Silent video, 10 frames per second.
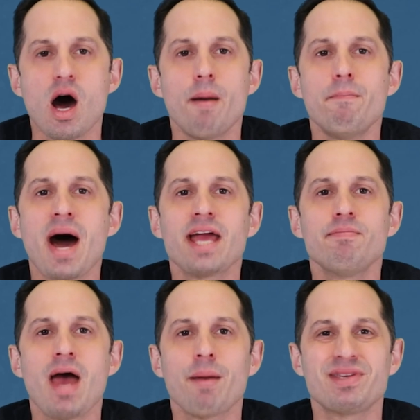A
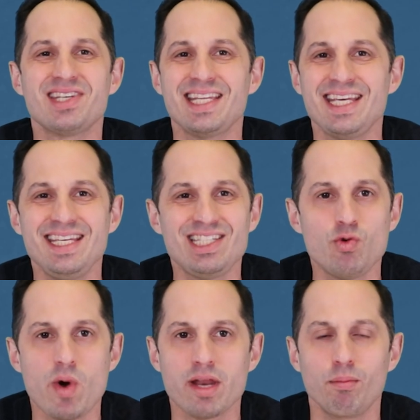mind map is an easy
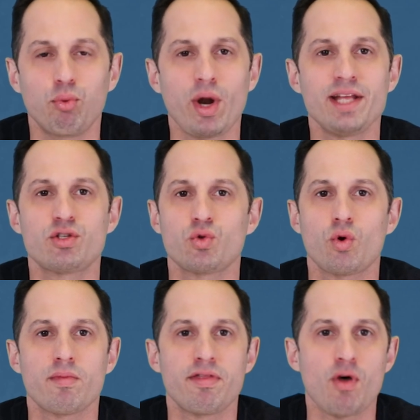way to
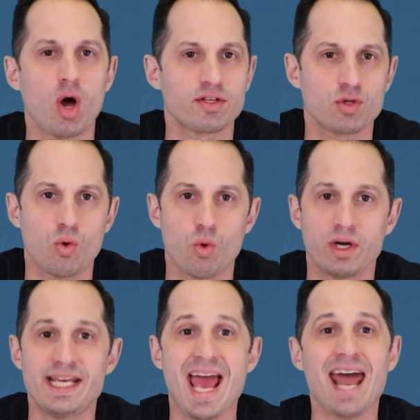brainstorm thoughts
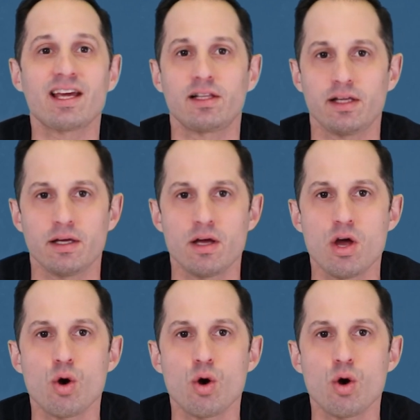organically